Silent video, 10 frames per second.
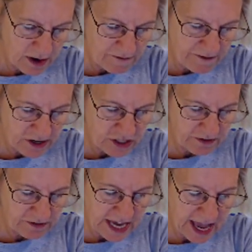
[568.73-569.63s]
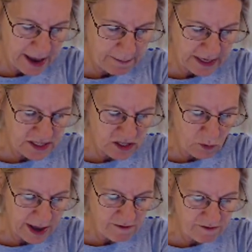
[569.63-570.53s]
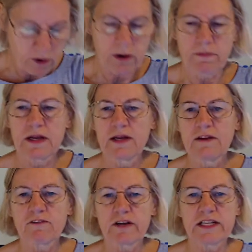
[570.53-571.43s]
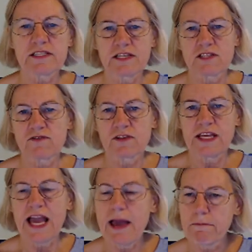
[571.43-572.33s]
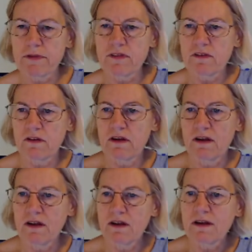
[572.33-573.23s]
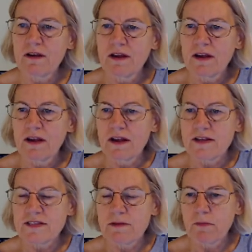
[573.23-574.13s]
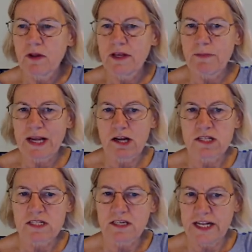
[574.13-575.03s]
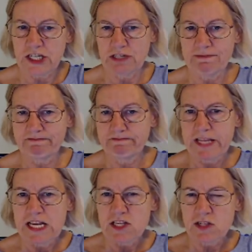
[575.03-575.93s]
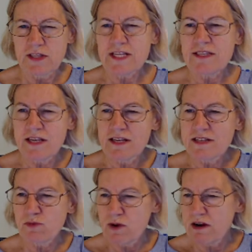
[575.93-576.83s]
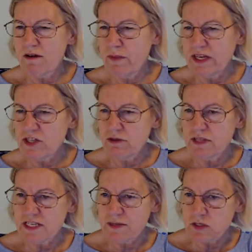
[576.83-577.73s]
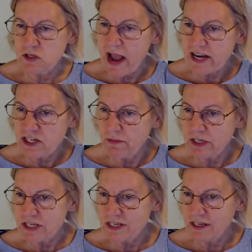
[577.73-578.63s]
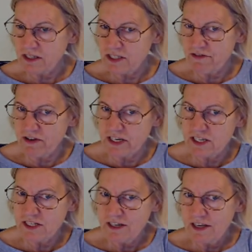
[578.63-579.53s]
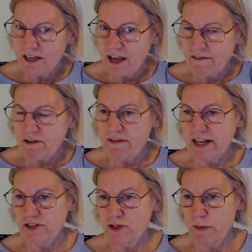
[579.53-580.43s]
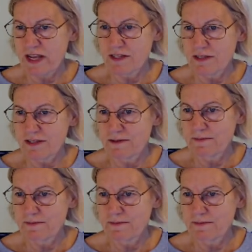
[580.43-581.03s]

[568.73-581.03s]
a function of time. It's the waveform, for instance, for the mth symbol in my constellation. So this is where we do this abstraction, which is a little different for vector spaces.